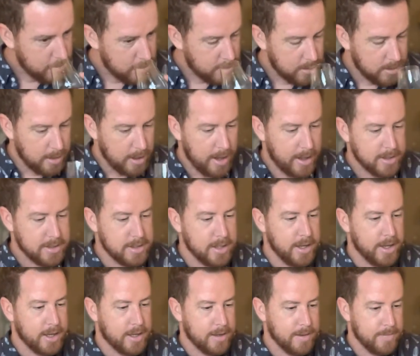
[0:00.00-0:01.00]
yeah, it's
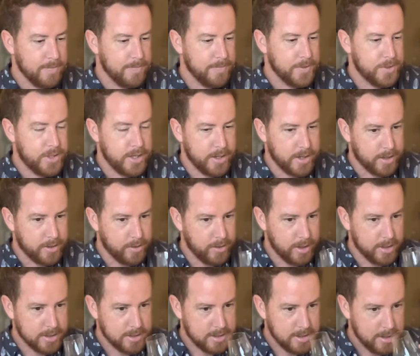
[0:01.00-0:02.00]
like cherry
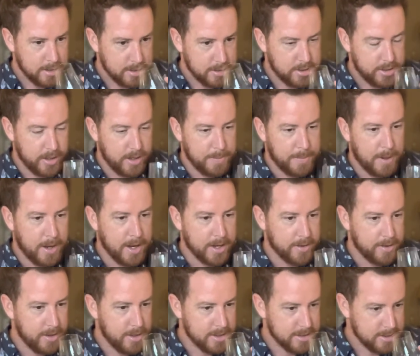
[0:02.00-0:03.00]
crust, cherry pie
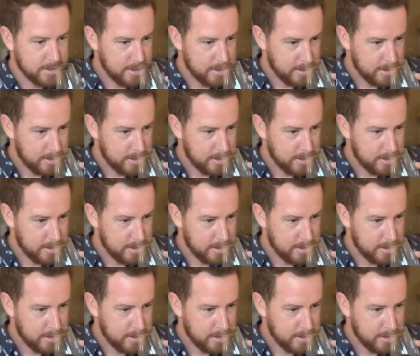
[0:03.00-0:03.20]
crust.